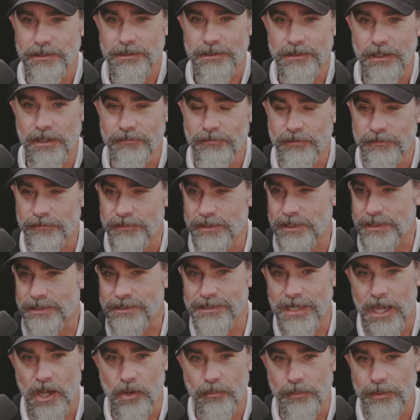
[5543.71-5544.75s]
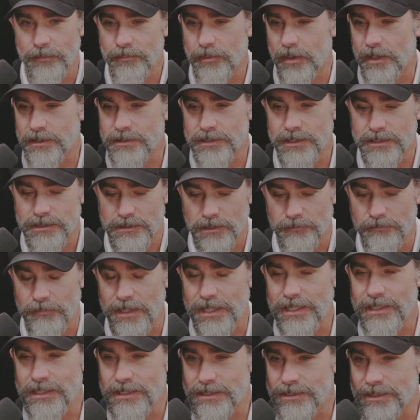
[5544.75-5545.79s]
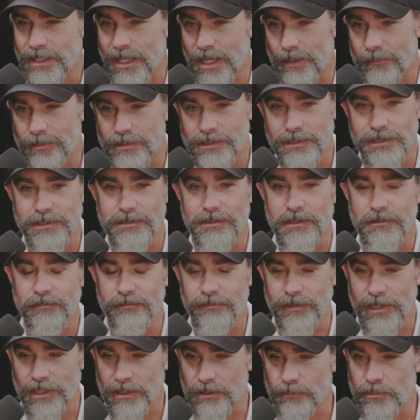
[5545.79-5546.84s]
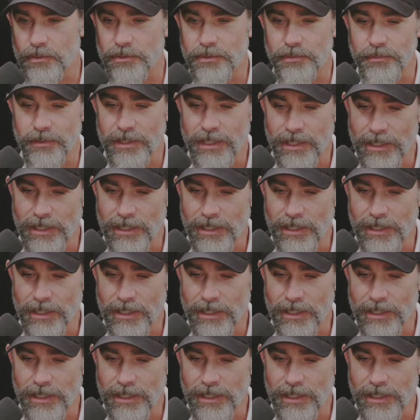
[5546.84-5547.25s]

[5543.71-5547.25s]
enough of an endowment process to make these campuses available to